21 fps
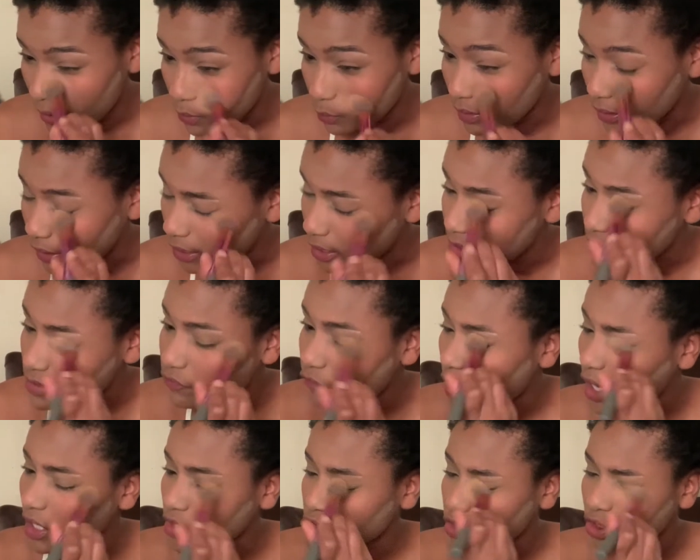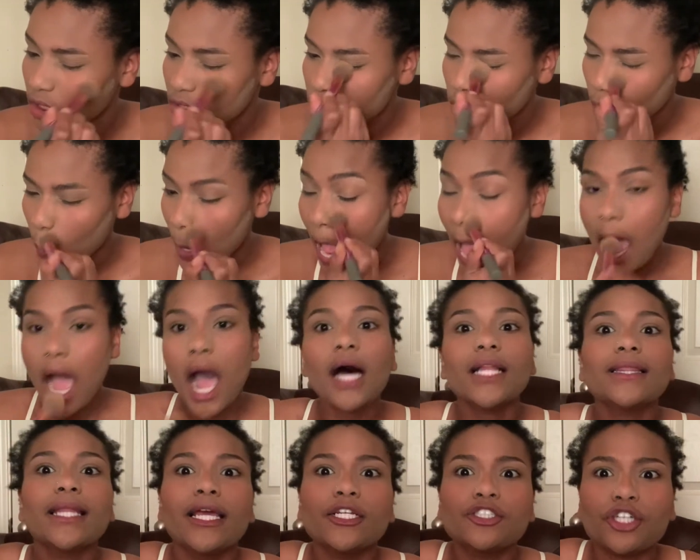in his fucking shit too.
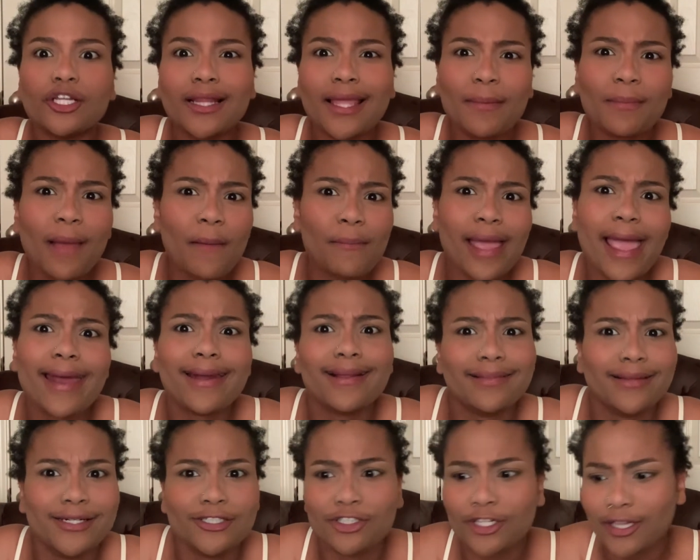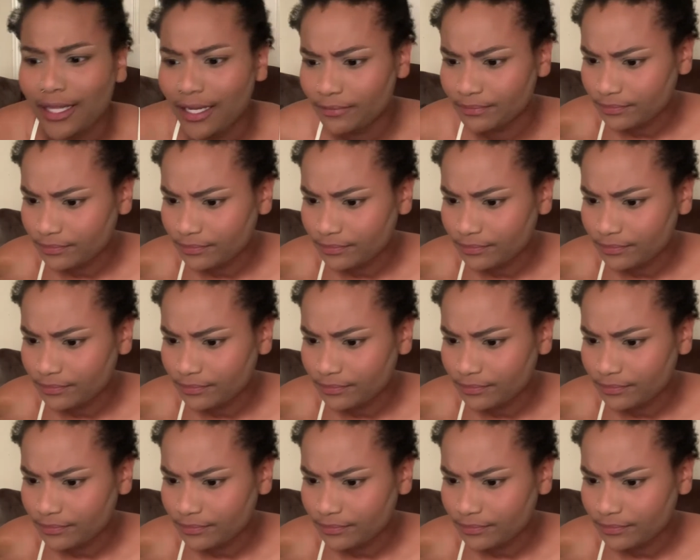Allegedly, my bad, allegedly.